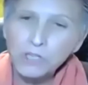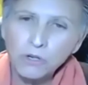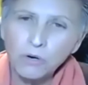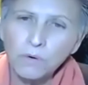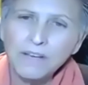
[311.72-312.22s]

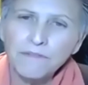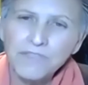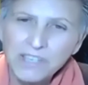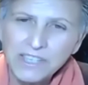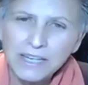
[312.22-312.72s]
story
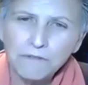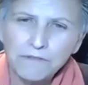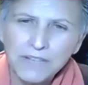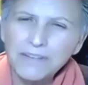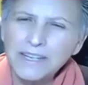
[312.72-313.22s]
of the city
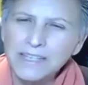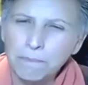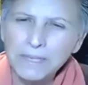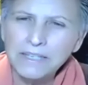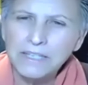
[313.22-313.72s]
of David
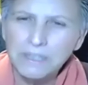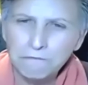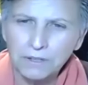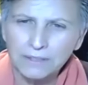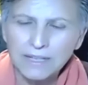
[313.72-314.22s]
is a bit
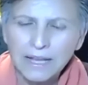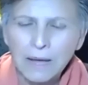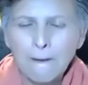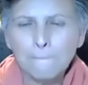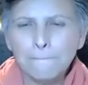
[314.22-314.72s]
different
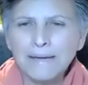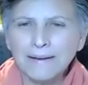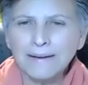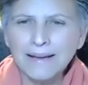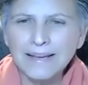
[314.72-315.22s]

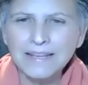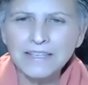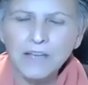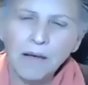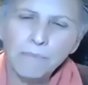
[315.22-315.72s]

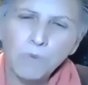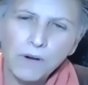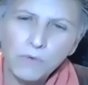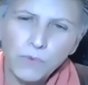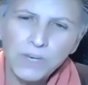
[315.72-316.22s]
because
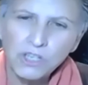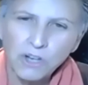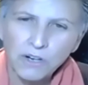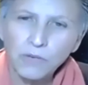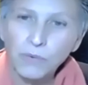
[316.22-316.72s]
when
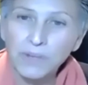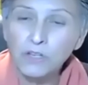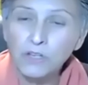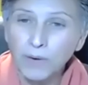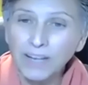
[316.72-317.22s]

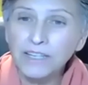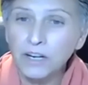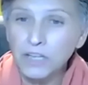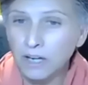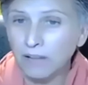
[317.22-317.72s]

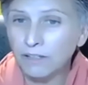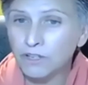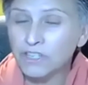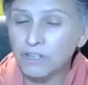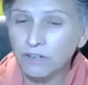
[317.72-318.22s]
Israeli
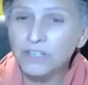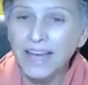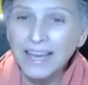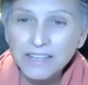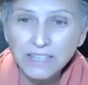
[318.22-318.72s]
archaeologists started
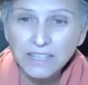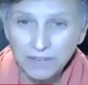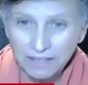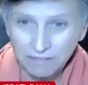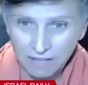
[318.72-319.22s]
to
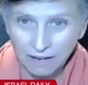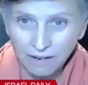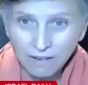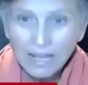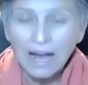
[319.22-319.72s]
excavate
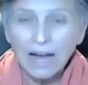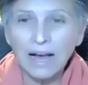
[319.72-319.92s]
there